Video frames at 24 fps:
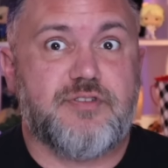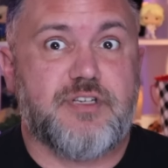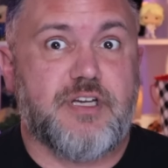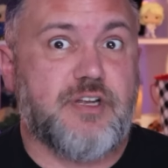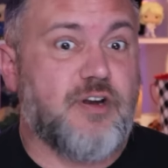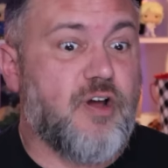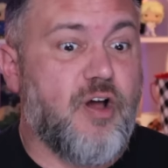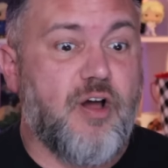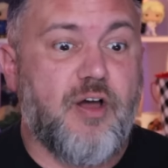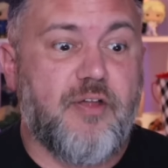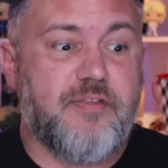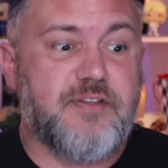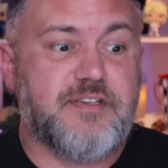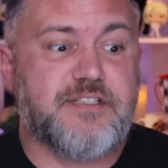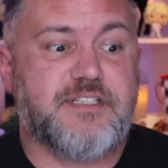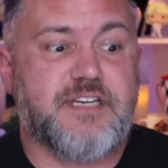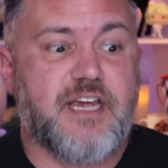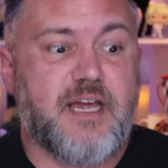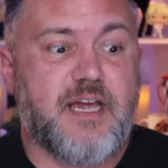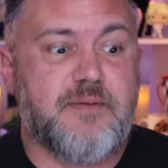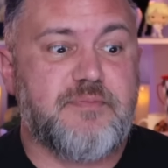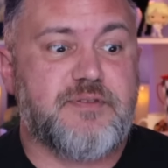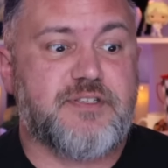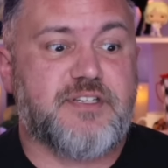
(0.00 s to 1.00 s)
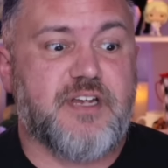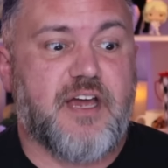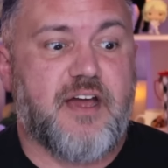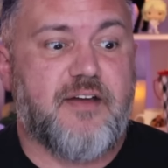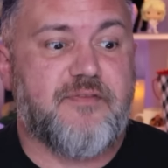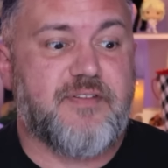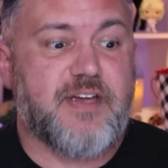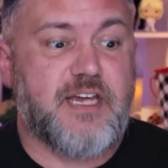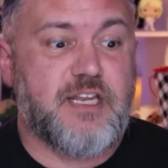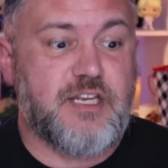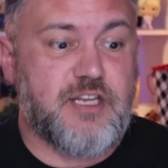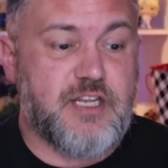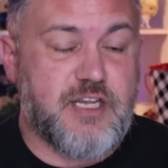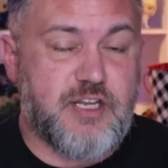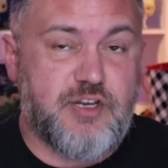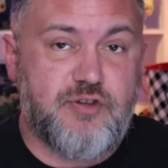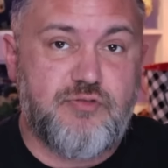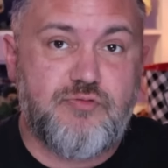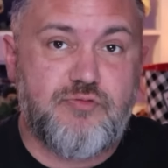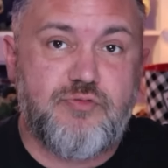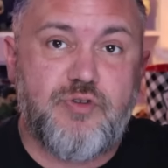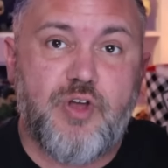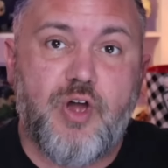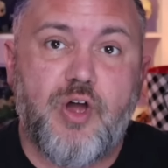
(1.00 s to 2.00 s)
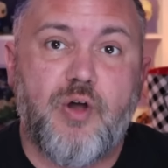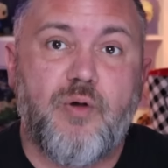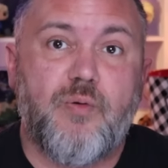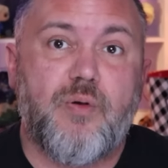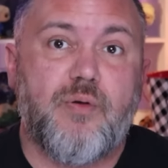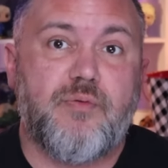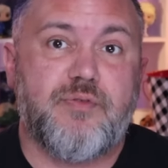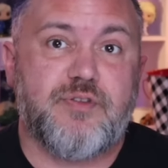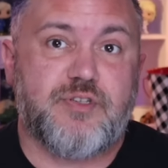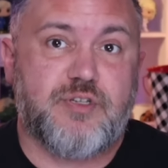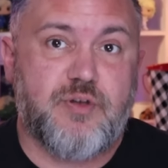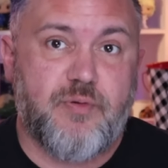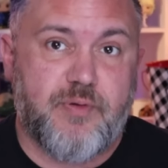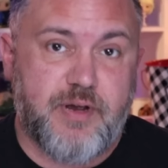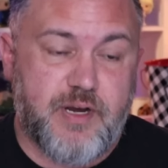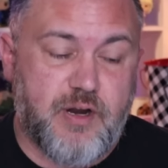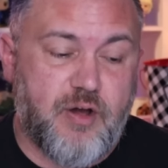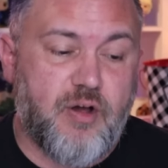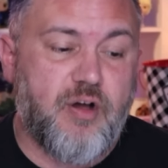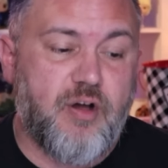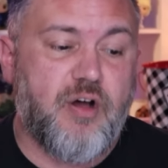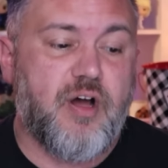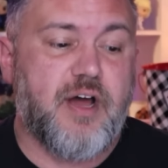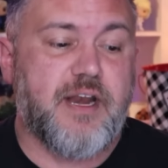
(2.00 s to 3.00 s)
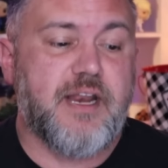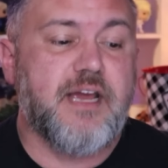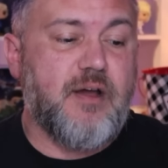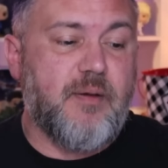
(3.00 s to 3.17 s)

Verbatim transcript: and all this type stuff, and then you know what was going on.